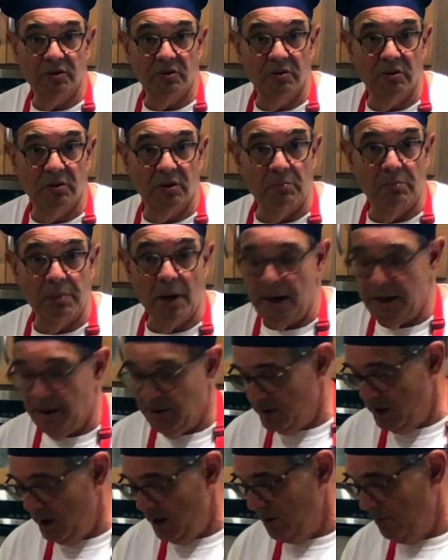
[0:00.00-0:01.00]
combine
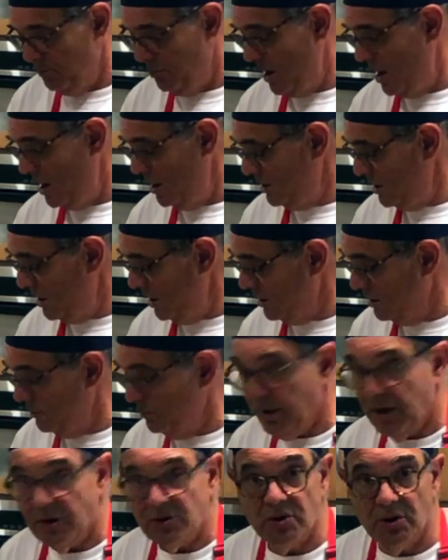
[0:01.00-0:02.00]
it. Take the
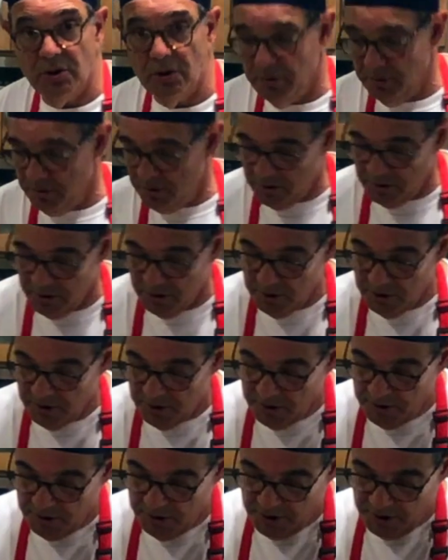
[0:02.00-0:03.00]
pesto,
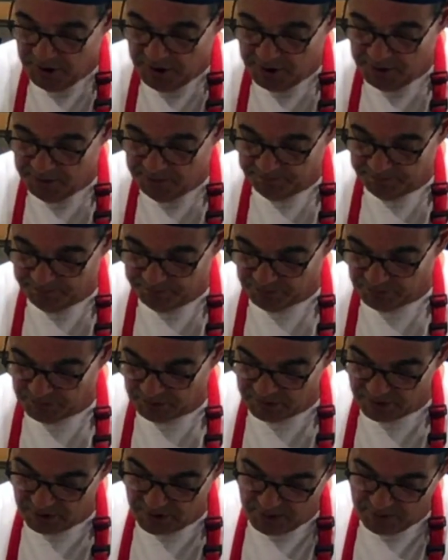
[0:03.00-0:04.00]
and
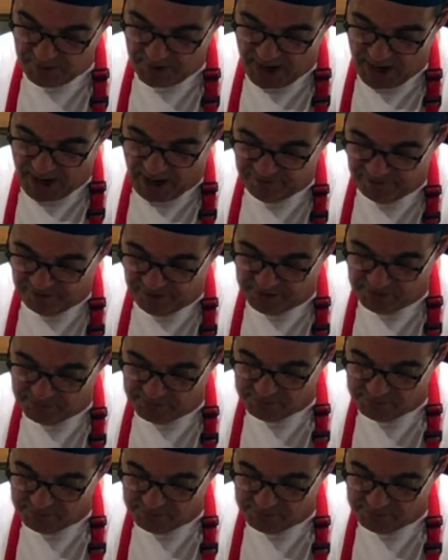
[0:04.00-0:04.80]
take about half of it.